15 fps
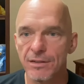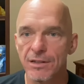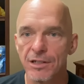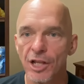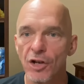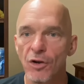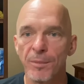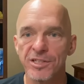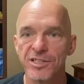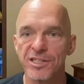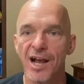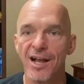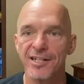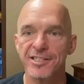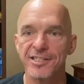little
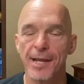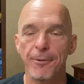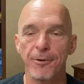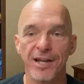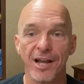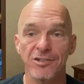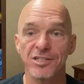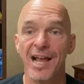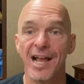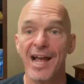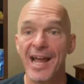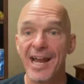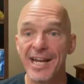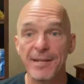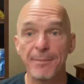massage table. It costs like
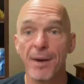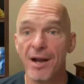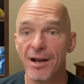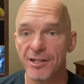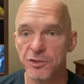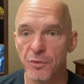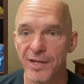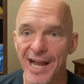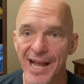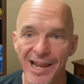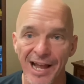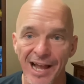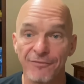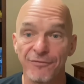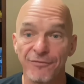80 bucks. We got
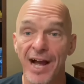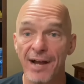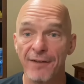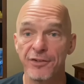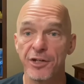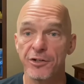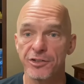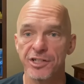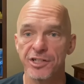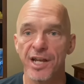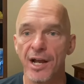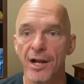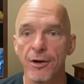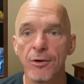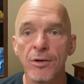like five years
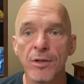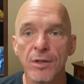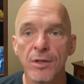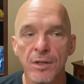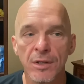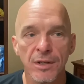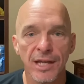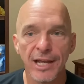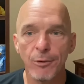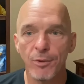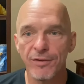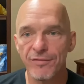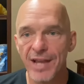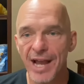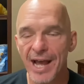ago. And
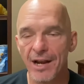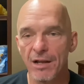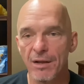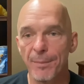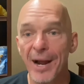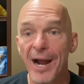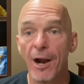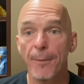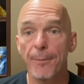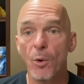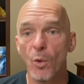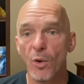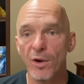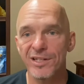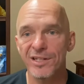we've got a
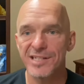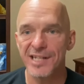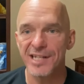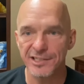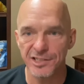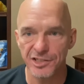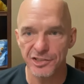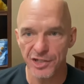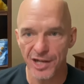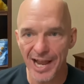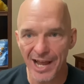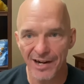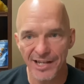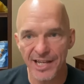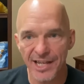PowerPoint that teaches you
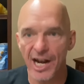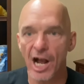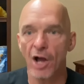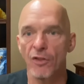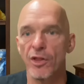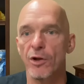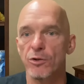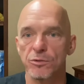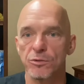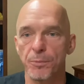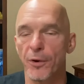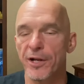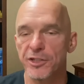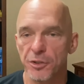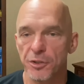how to hit all those
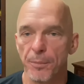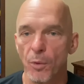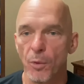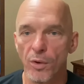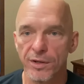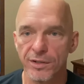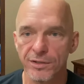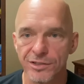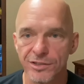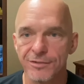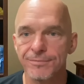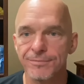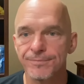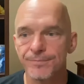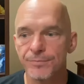pressure points.
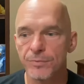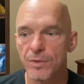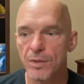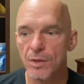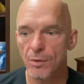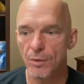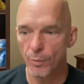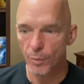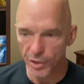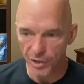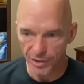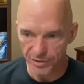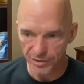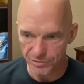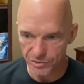We're
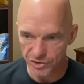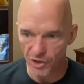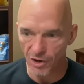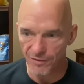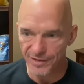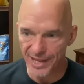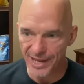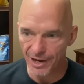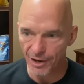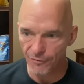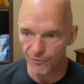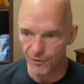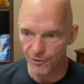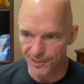going to start that over